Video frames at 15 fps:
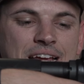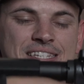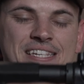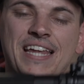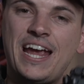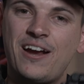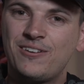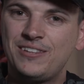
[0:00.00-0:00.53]

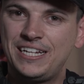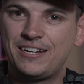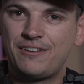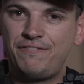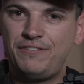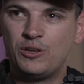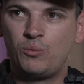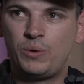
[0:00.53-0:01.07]
It's inherently
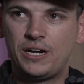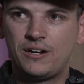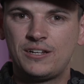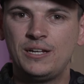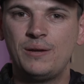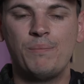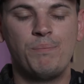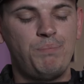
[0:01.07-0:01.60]
going to feel
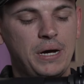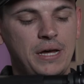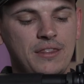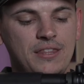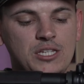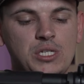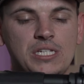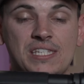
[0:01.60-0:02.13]
weird,
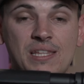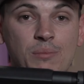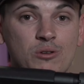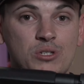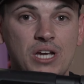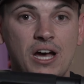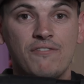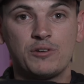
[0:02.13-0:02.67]
but this is the
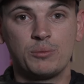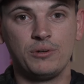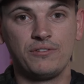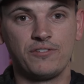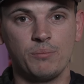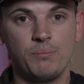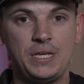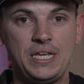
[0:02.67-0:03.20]
most
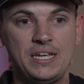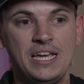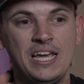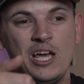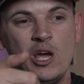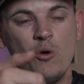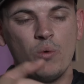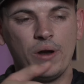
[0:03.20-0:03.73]
comfortable for me.
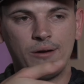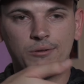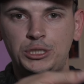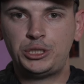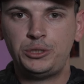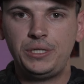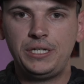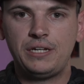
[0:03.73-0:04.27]
When I
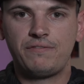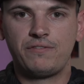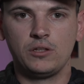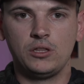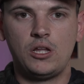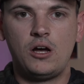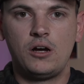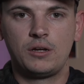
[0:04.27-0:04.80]
was shooting it
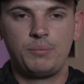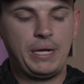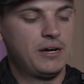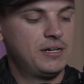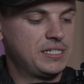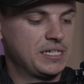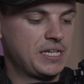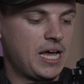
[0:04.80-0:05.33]
for long
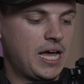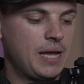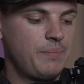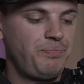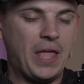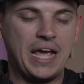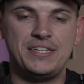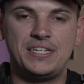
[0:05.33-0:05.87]
periods of
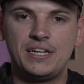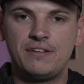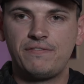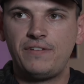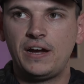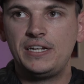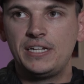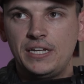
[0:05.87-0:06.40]
time, I
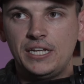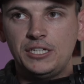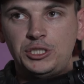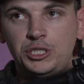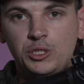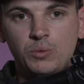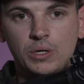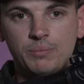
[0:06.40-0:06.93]
didn't find an
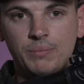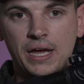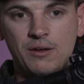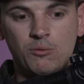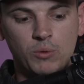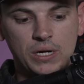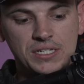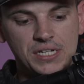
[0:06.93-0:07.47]
issue with
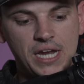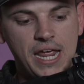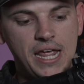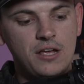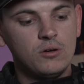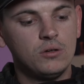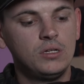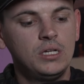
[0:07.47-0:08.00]
my wrist
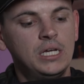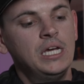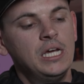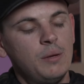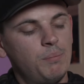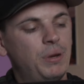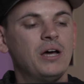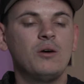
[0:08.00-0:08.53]
angle,
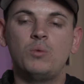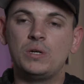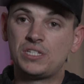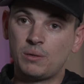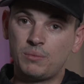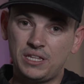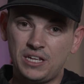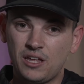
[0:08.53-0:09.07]
but with
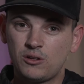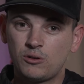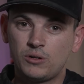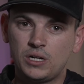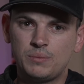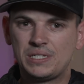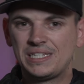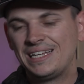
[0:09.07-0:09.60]
some of the other
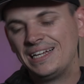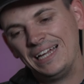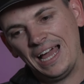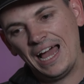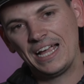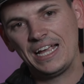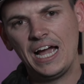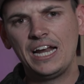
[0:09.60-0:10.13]
grips,
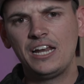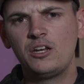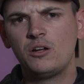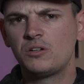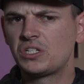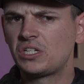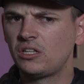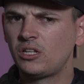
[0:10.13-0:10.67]
I kind of
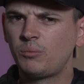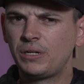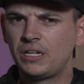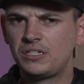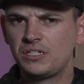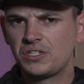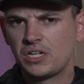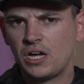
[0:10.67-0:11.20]
noticed a little
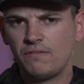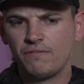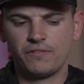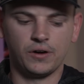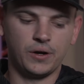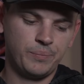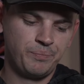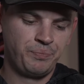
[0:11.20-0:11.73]
bit of
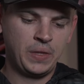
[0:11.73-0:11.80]
discomfort.